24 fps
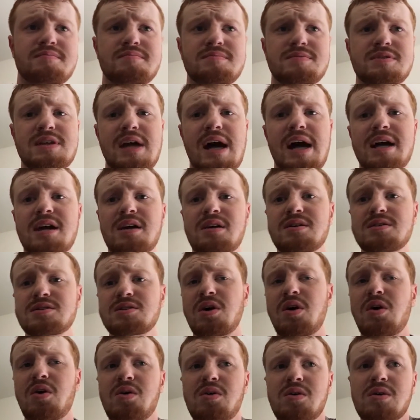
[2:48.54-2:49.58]
Soccer as
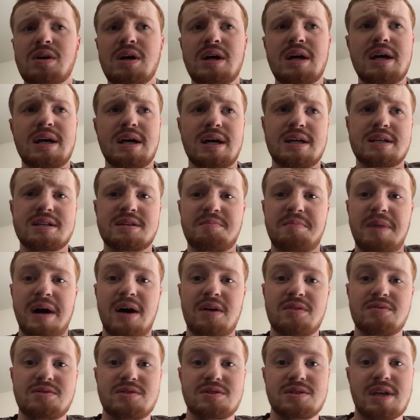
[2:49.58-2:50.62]
a whole is
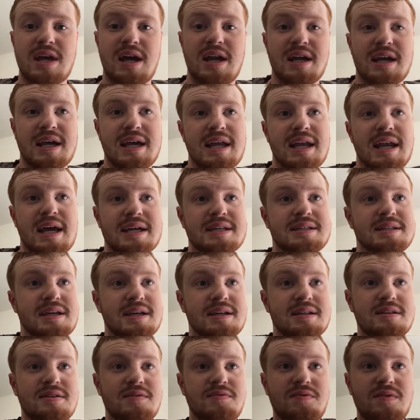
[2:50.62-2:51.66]
about just kind of
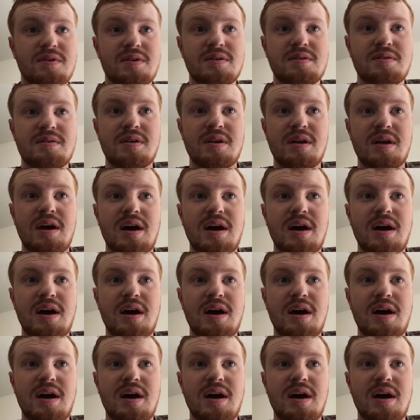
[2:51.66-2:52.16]
connecting different